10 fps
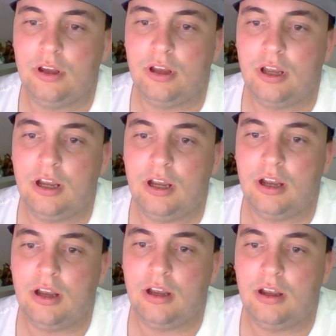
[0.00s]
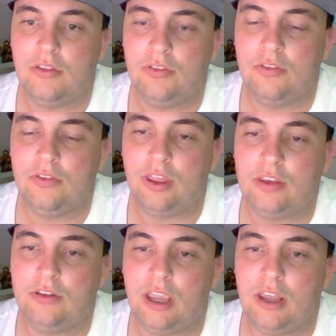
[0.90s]
that
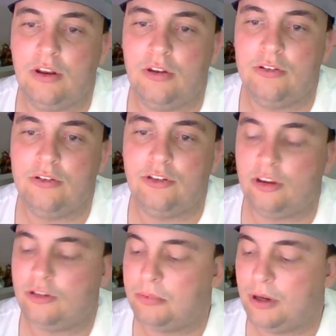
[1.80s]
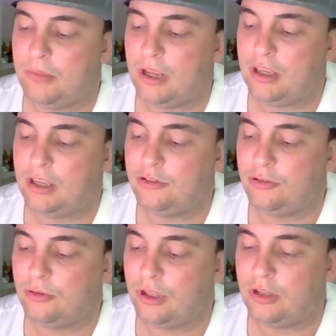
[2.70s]
you can earn just by making
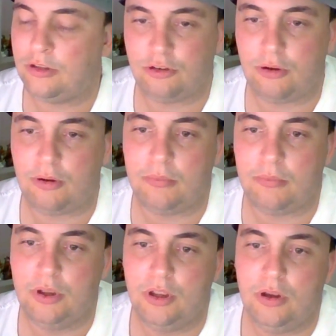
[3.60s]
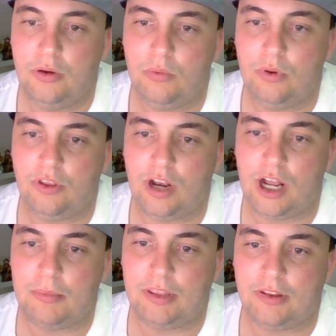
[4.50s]
sure that you show up with an
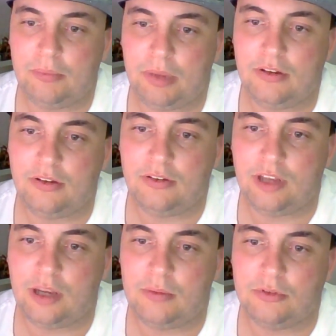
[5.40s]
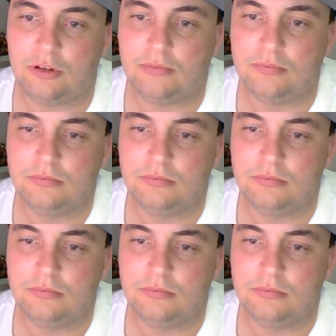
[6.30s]
army that's painted tabletop.